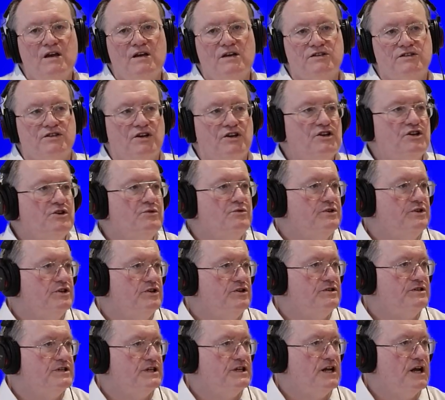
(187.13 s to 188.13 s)
So you would
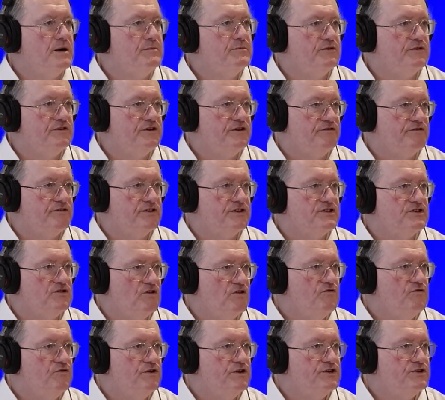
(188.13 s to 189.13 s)
use a number of different
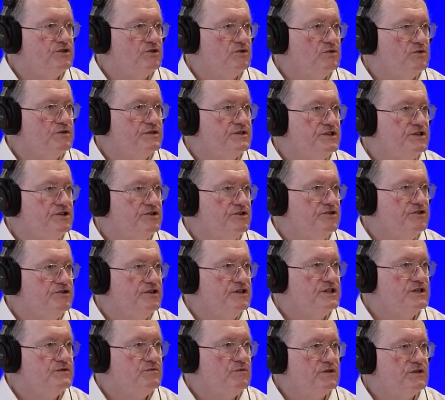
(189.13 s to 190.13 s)
software tools to do
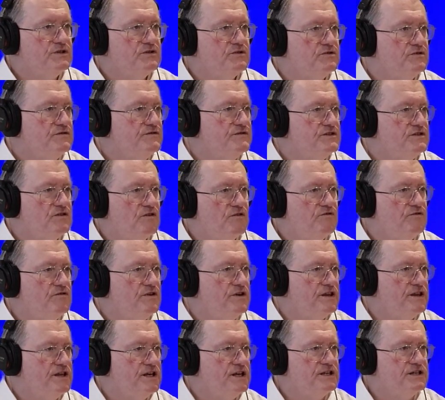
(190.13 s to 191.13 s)
this. What sort of
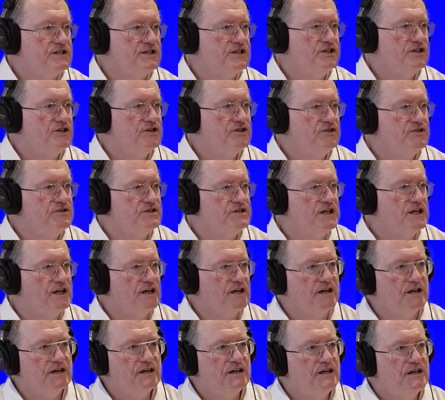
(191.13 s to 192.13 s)
software things are you
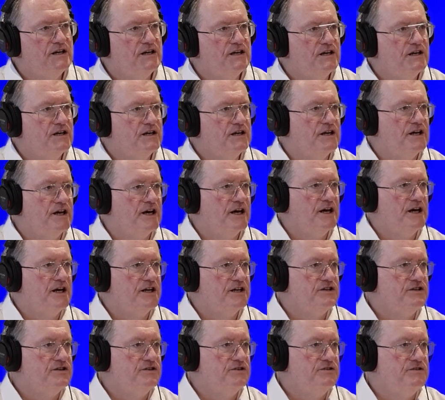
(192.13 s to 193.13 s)
using
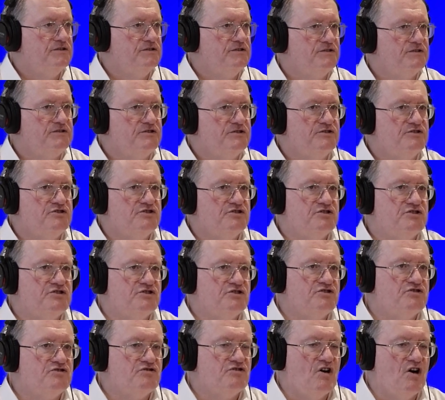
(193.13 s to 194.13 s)
to
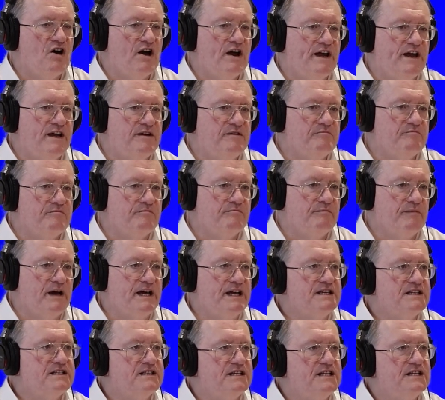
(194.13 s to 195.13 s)
try and
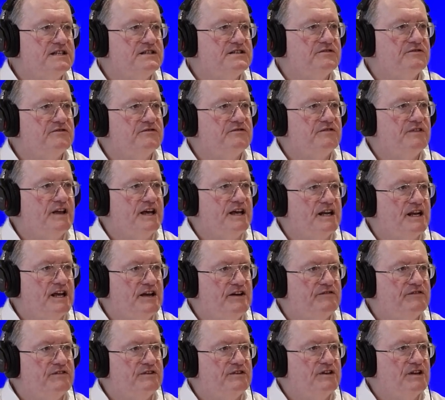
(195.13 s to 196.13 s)
make sense of that
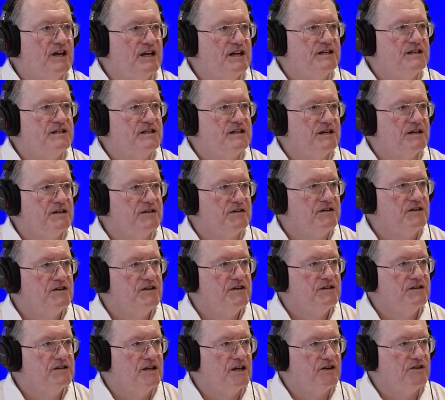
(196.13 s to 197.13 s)

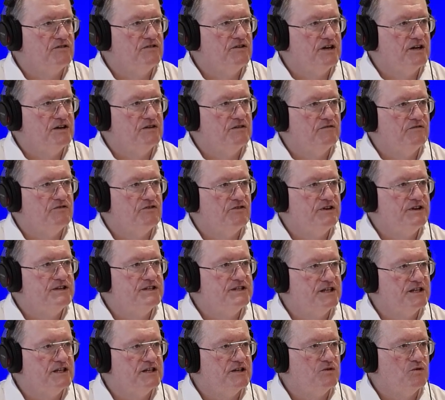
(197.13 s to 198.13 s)
that critical forensic